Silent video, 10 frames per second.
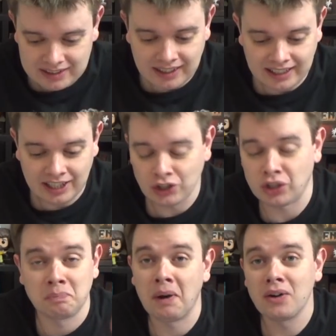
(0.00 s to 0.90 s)
yeah,
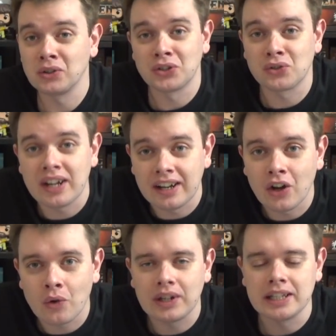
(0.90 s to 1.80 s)
just spiral the drain and
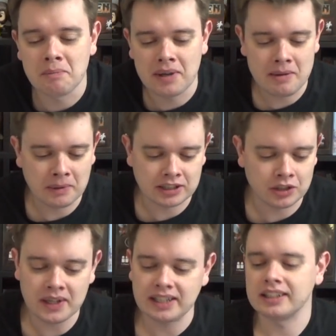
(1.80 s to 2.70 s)
not really be able to
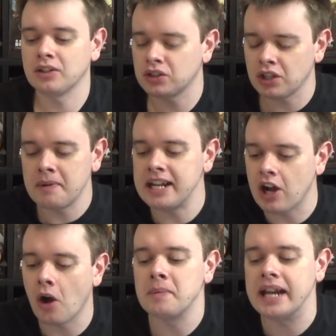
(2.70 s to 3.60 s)
do anything. There are so many
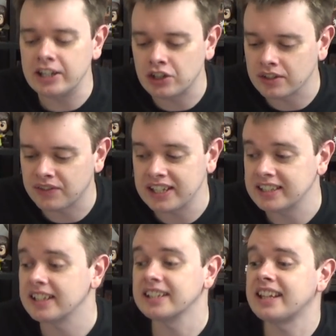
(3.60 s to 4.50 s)
combinations of
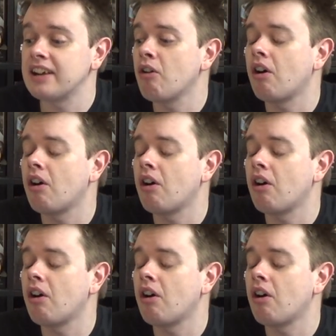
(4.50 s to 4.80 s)
things to this. There